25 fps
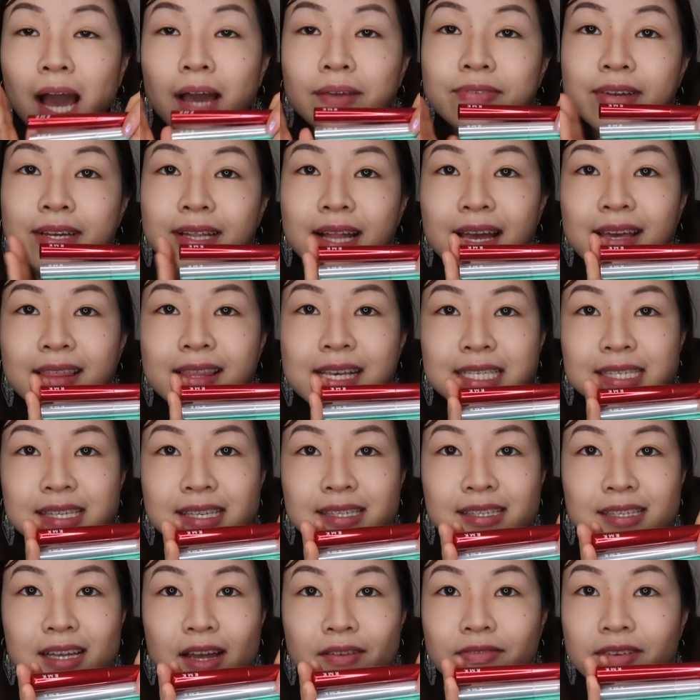I feel like this
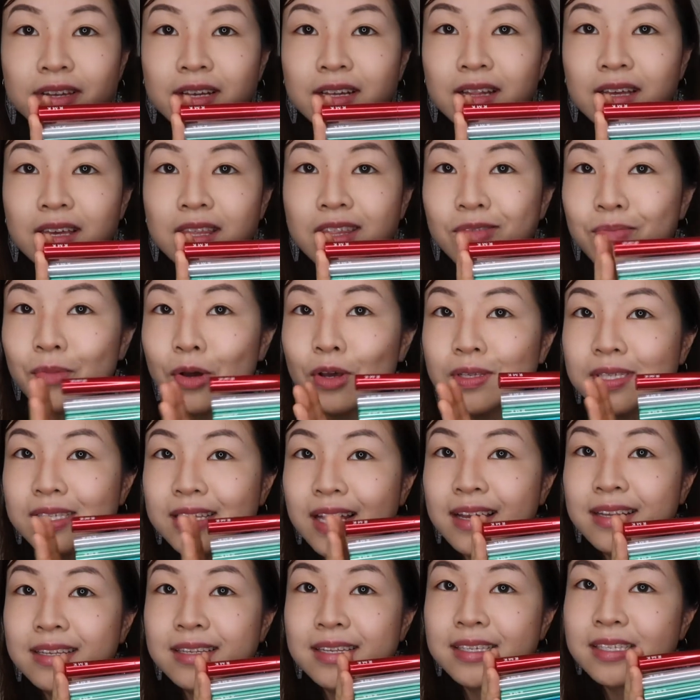is definitely the most
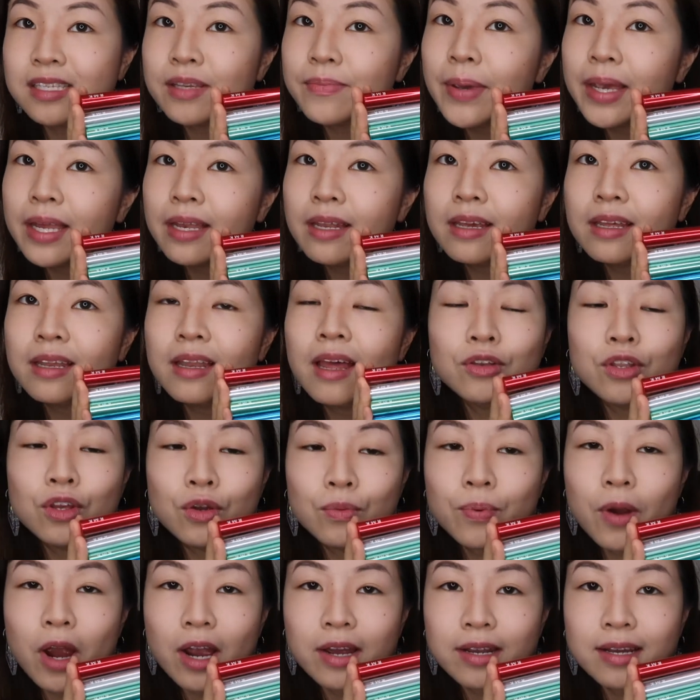anticipated new
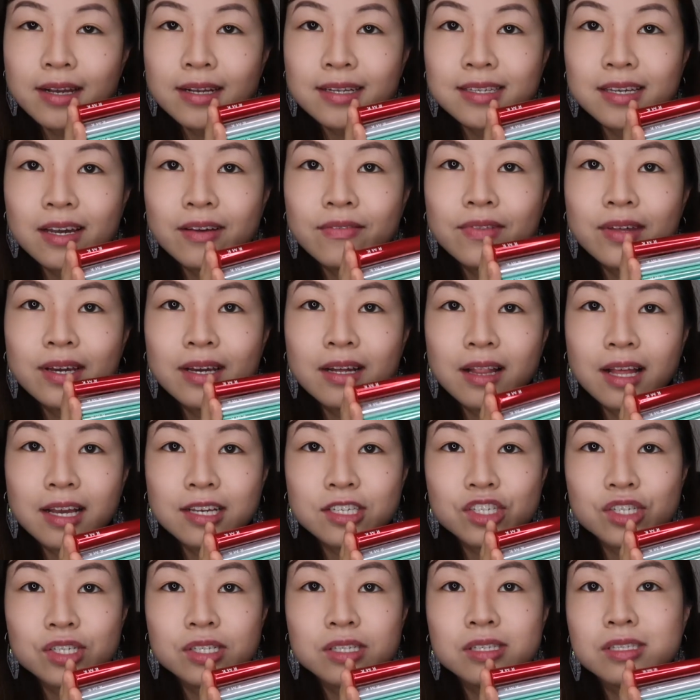product of the
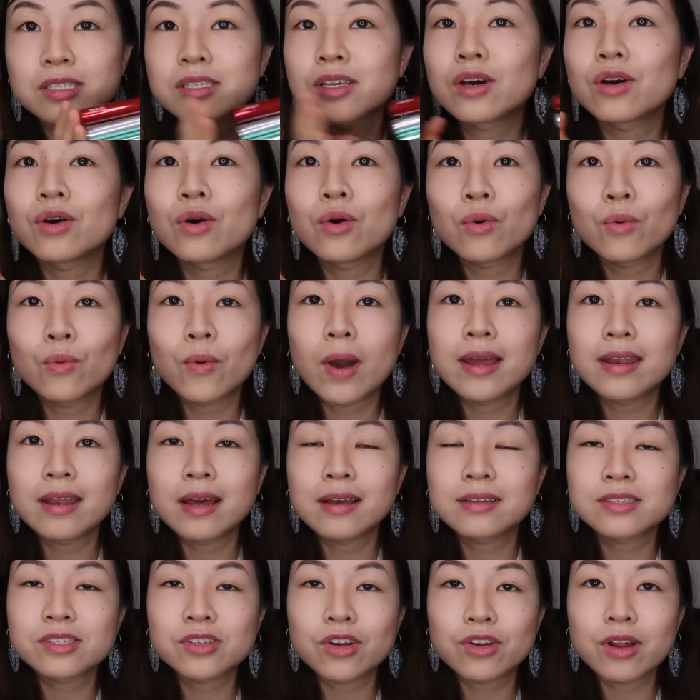collection, so why
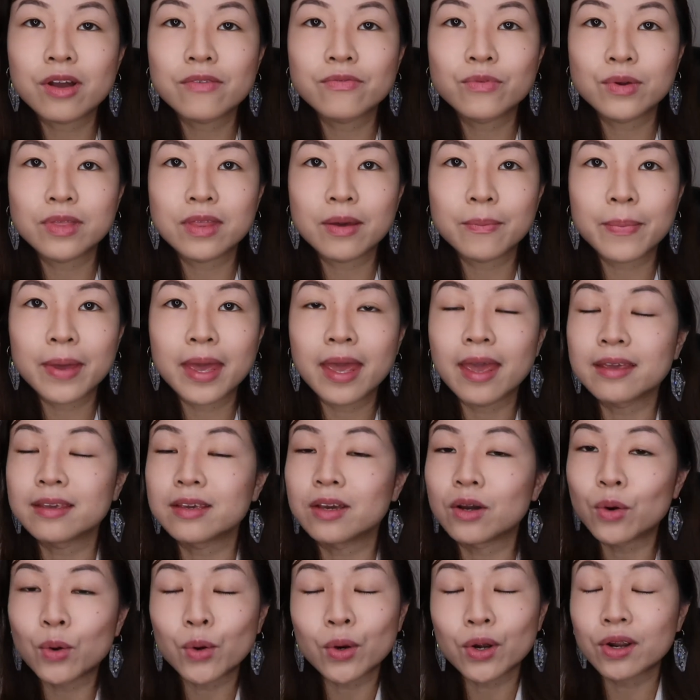not start off with a
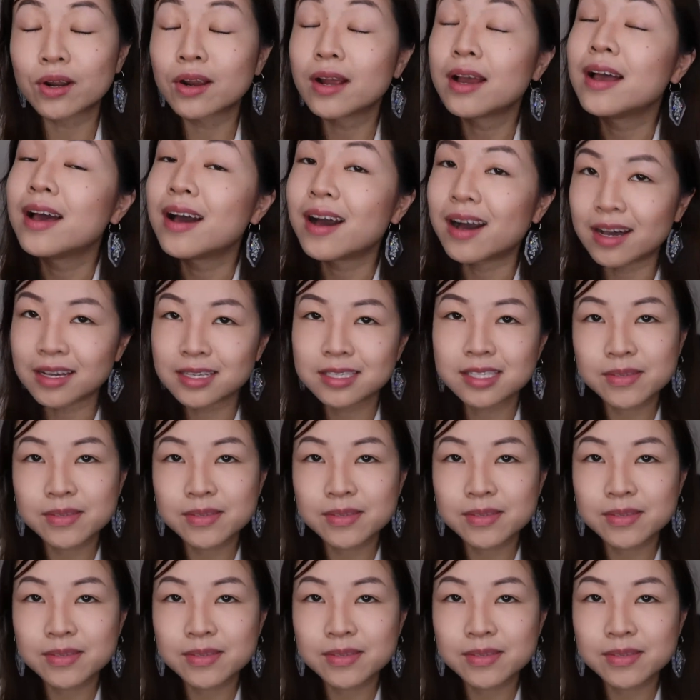bang or a